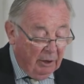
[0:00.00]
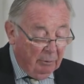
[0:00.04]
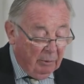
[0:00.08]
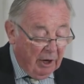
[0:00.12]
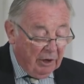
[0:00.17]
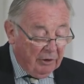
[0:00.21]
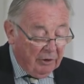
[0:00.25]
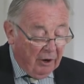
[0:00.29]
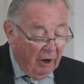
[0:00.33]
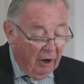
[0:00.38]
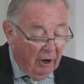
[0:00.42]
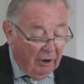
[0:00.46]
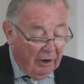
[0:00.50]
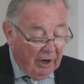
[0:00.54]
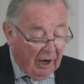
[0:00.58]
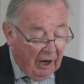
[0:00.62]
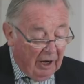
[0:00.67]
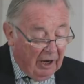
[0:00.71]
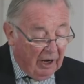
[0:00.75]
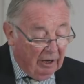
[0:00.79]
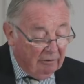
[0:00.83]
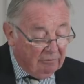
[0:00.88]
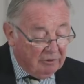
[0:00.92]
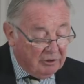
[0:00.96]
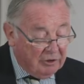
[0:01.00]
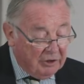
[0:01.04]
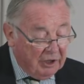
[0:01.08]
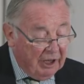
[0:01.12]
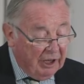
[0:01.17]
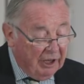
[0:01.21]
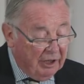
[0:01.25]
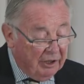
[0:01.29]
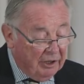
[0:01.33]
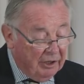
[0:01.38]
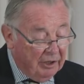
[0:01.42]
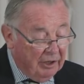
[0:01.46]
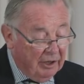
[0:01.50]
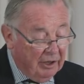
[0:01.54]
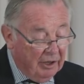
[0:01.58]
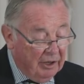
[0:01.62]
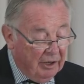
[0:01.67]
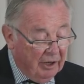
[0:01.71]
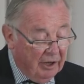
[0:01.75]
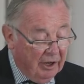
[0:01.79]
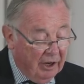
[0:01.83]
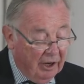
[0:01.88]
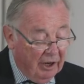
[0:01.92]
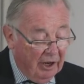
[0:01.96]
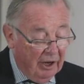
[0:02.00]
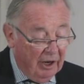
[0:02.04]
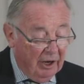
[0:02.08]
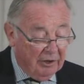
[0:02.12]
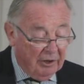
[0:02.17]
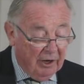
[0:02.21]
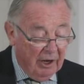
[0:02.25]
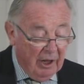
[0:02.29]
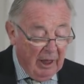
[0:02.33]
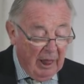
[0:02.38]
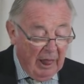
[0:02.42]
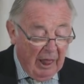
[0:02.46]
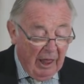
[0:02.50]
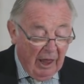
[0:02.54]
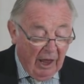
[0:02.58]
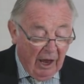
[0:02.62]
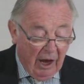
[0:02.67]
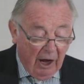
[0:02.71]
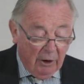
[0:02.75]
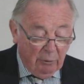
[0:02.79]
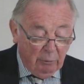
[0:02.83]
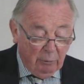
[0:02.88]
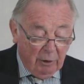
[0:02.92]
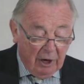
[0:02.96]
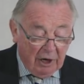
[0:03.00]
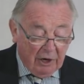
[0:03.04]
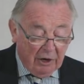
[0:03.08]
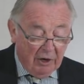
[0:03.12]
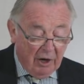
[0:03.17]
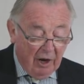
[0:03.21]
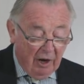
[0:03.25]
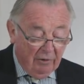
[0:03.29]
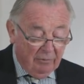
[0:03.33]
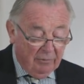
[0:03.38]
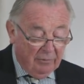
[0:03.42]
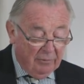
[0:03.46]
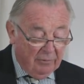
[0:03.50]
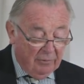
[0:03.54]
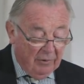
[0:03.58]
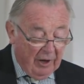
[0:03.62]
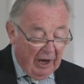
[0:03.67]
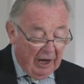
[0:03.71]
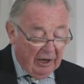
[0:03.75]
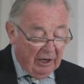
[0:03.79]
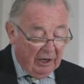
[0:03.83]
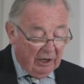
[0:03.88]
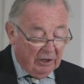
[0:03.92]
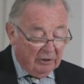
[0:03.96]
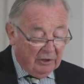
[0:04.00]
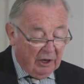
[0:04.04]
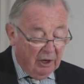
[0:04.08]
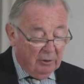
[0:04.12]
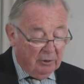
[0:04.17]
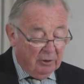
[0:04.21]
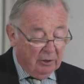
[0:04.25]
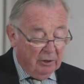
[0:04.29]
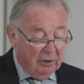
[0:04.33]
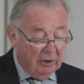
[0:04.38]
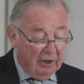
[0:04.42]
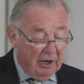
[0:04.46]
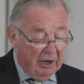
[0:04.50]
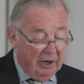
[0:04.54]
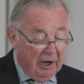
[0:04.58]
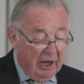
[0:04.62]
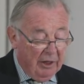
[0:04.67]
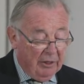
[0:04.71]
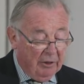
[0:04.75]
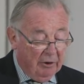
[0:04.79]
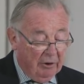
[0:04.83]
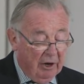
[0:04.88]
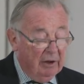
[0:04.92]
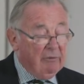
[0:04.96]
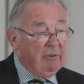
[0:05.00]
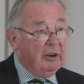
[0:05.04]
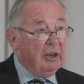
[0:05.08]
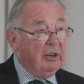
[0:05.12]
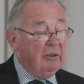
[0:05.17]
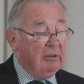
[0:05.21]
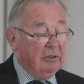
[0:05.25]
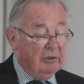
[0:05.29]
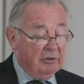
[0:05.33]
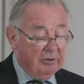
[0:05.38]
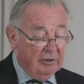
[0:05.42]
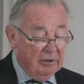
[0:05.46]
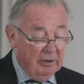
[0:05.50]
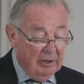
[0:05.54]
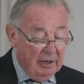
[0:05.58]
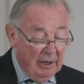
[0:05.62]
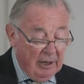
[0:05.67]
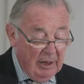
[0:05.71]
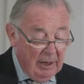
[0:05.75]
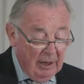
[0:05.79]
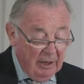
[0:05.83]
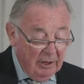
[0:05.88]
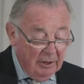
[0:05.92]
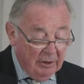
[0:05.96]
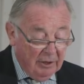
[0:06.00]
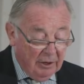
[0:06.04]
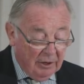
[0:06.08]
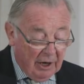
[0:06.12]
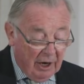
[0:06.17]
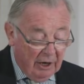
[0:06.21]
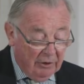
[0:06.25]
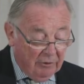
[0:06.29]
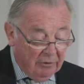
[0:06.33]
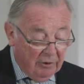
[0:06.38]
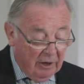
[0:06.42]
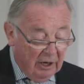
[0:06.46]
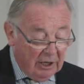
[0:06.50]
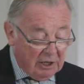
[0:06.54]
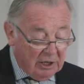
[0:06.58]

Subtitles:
He went on, I have seen, heard, and read enough anecdotal and other evidence that I